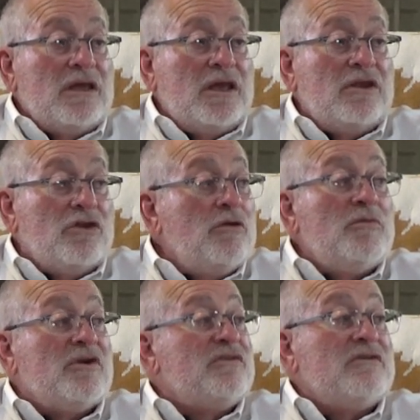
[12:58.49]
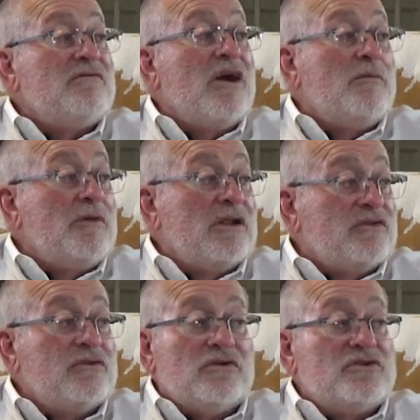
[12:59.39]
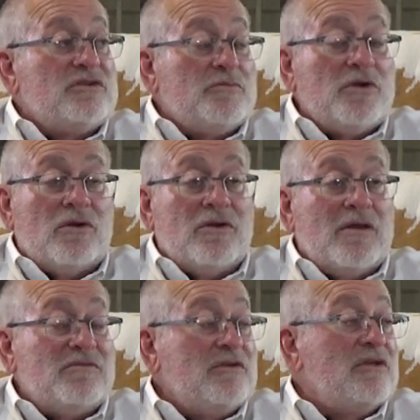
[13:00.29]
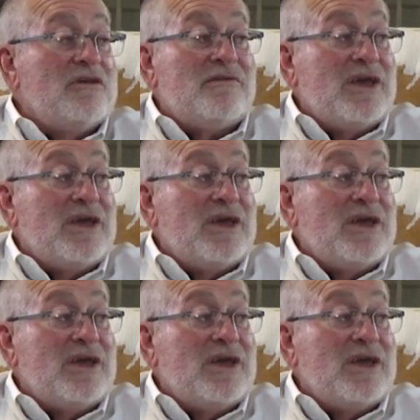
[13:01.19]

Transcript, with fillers: in numerous environmental stewardship programs. You know, the